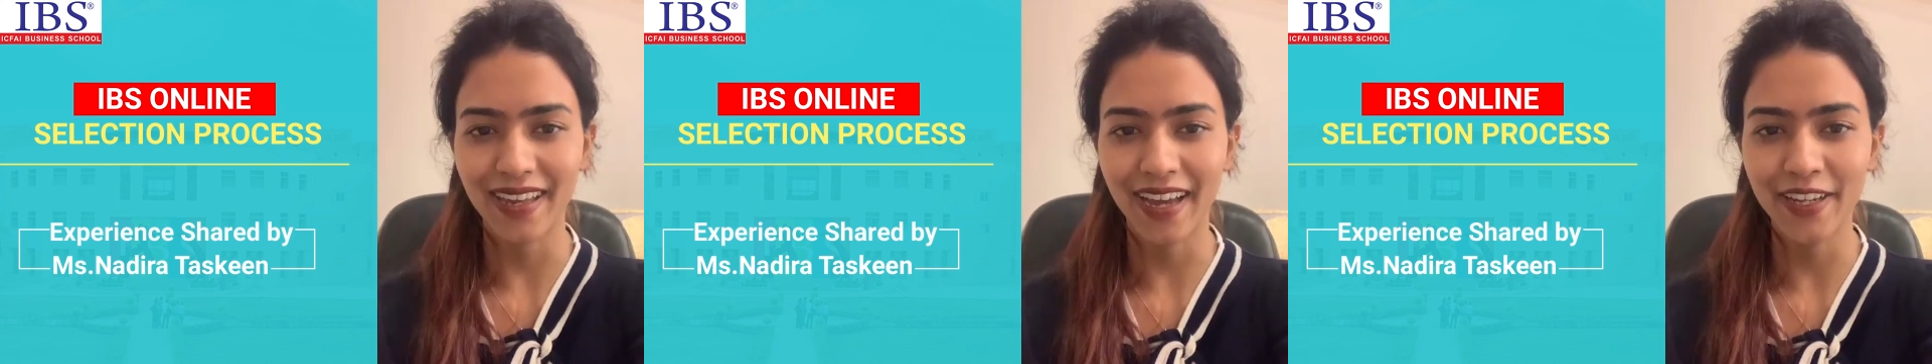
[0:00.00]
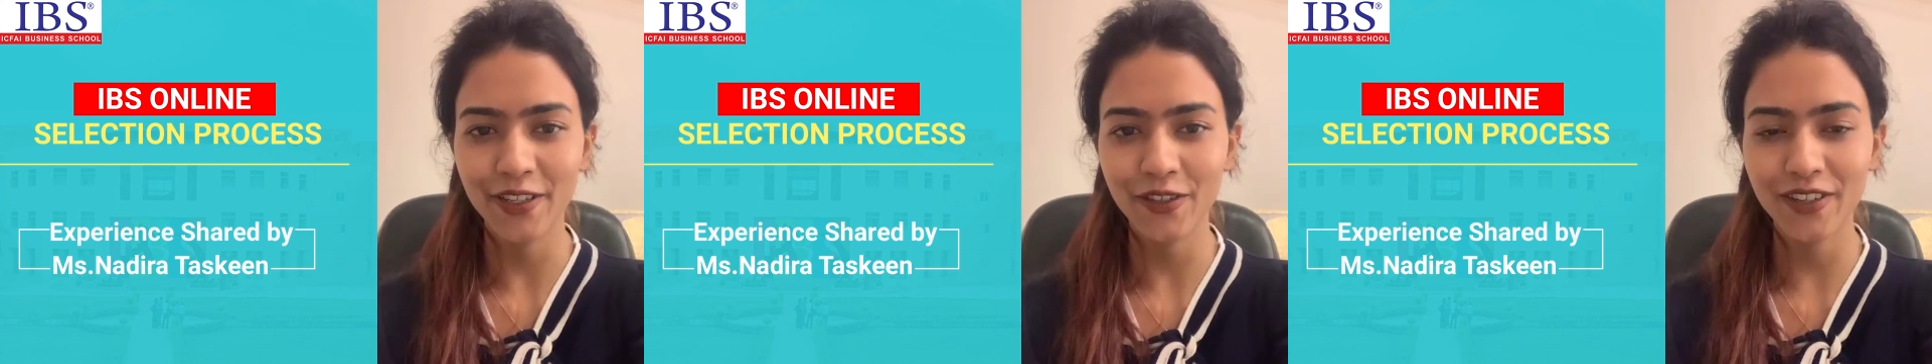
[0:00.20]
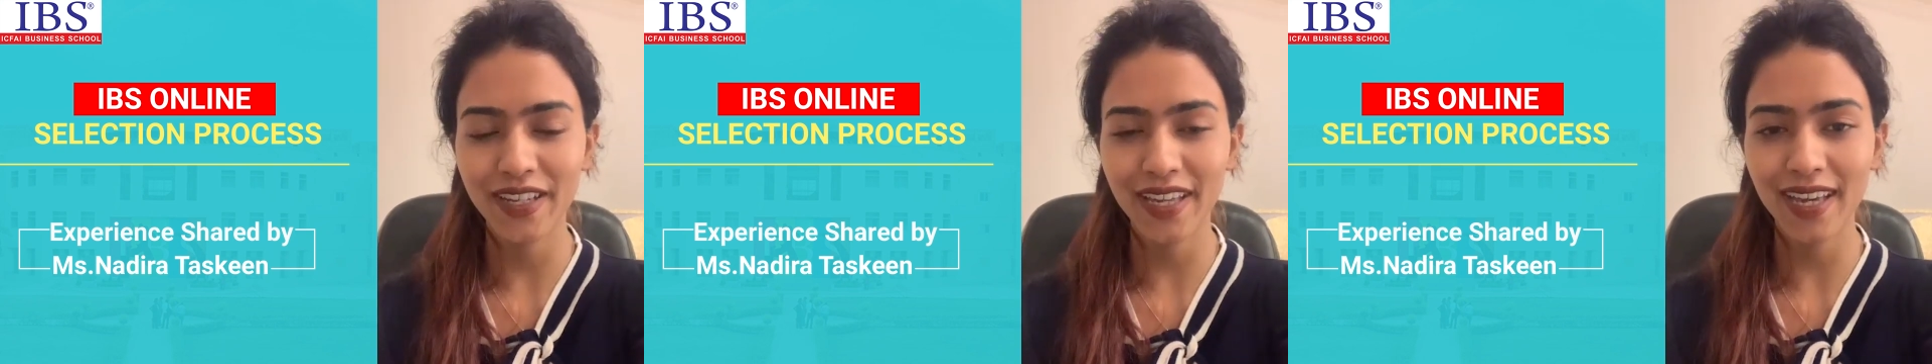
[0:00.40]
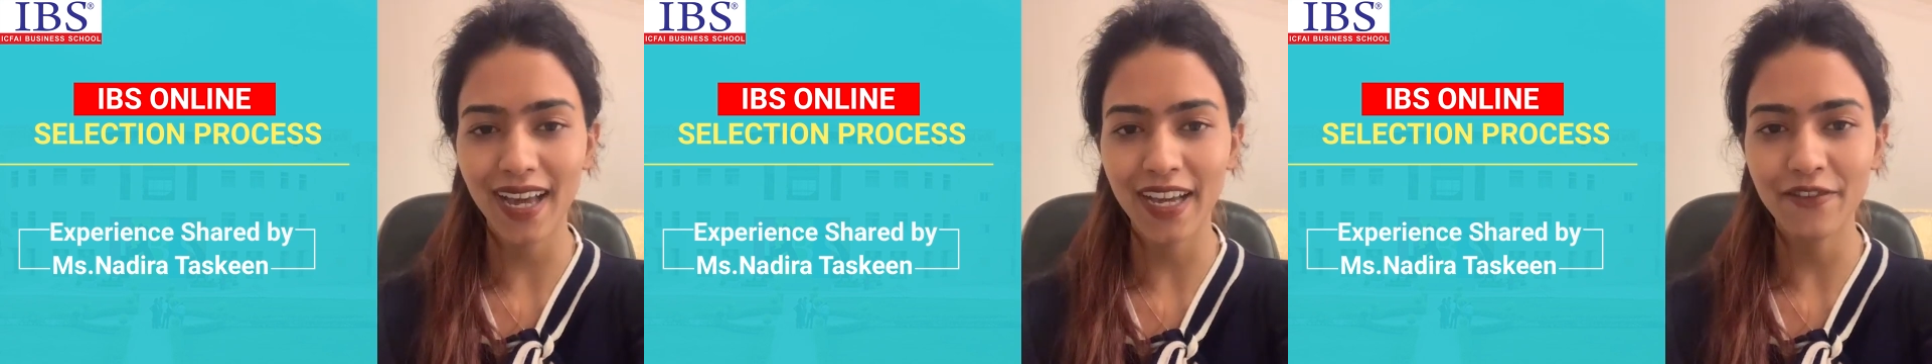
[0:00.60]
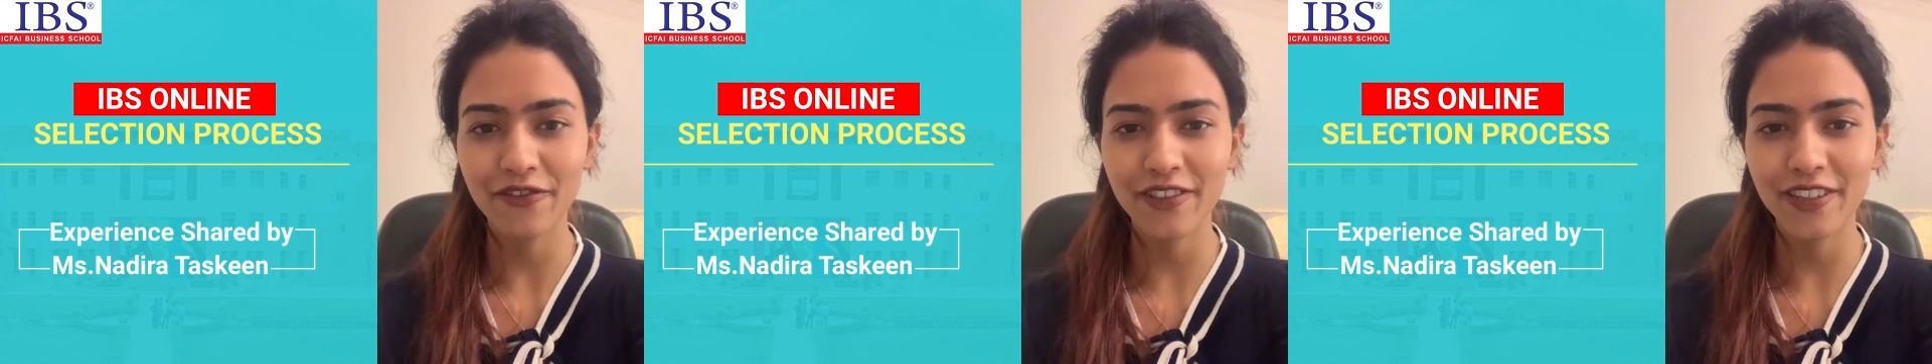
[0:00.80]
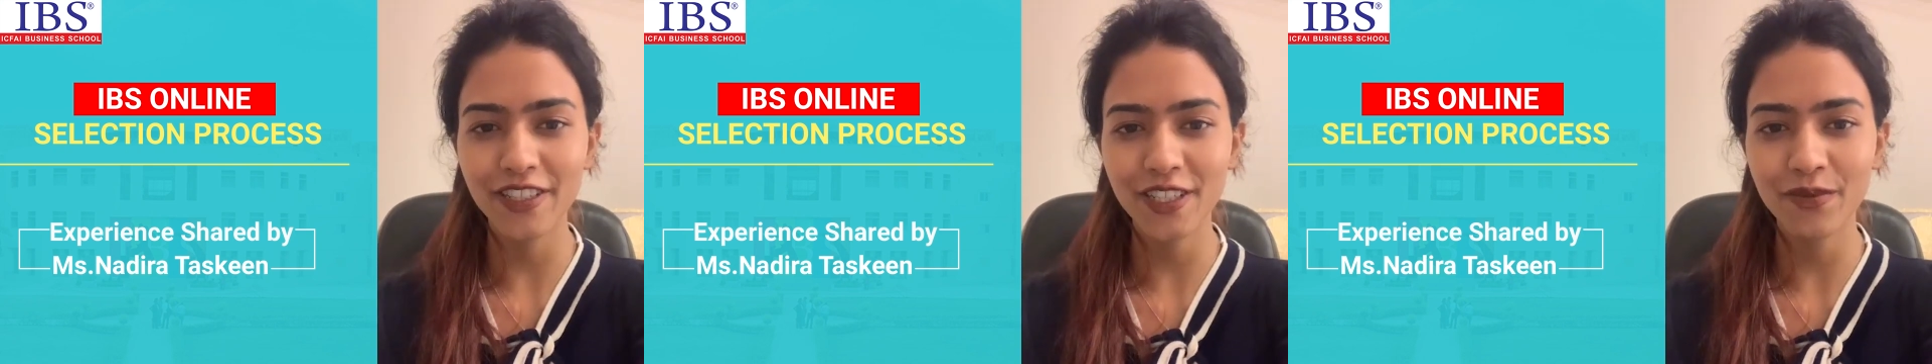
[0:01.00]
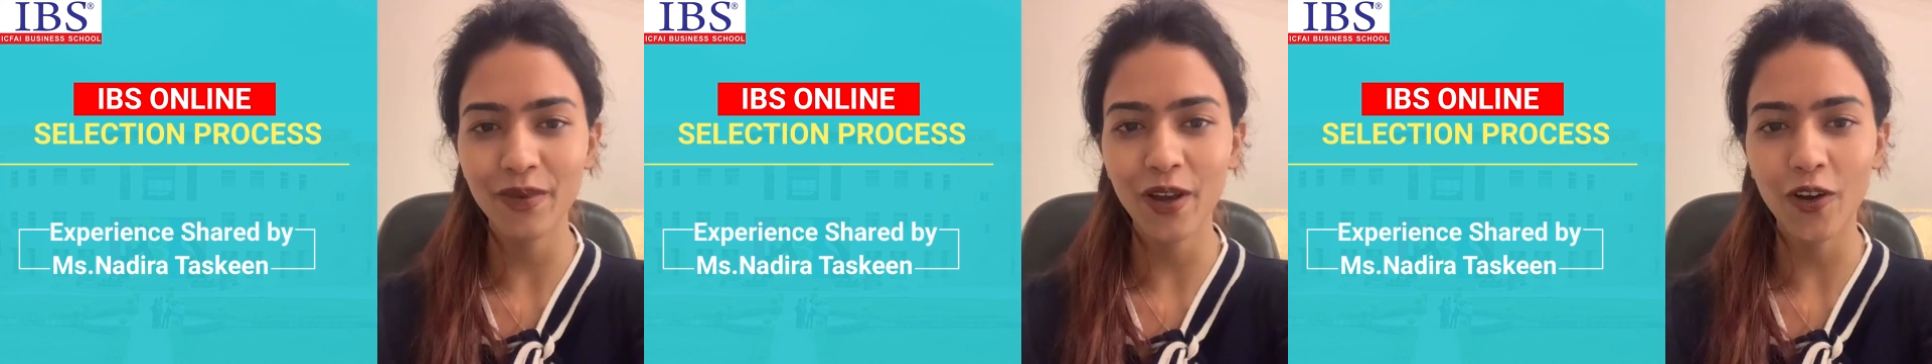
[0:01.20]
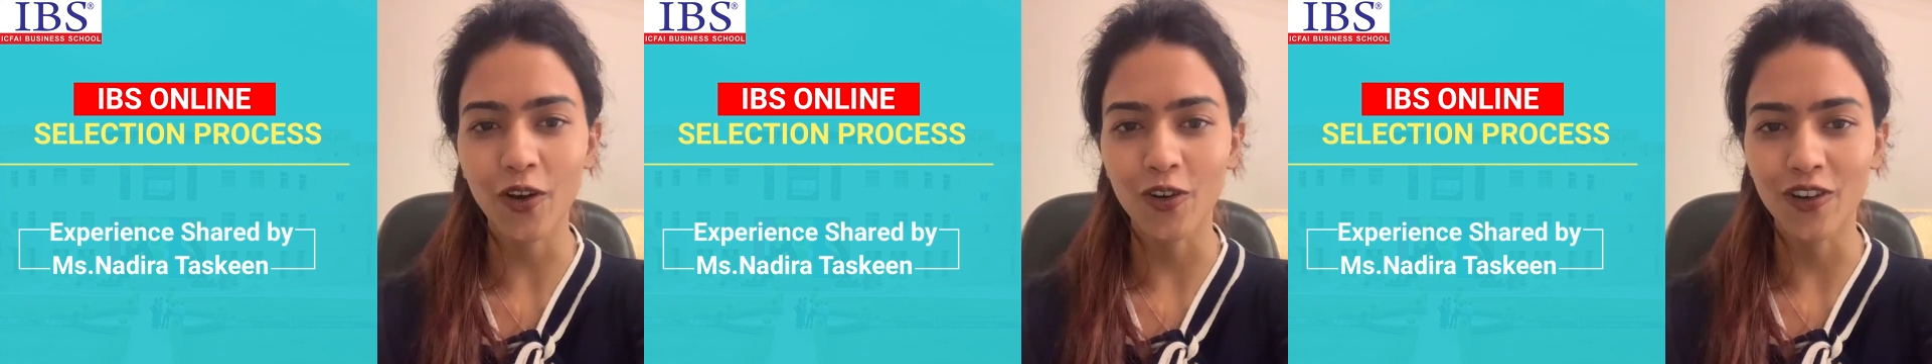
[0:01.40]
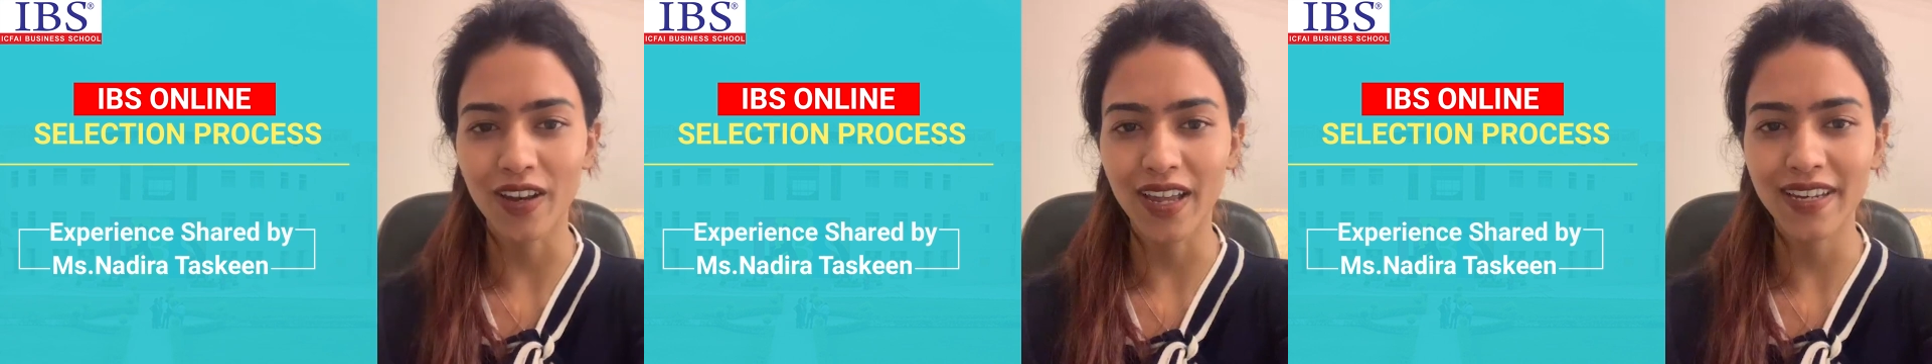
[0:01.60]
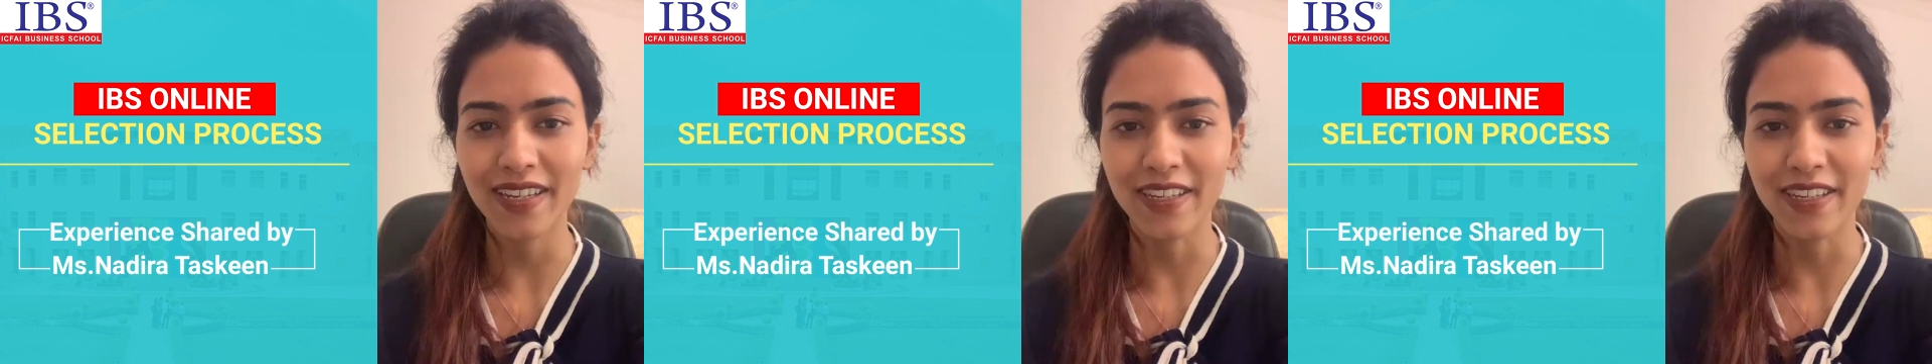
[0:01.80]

and today I finished my online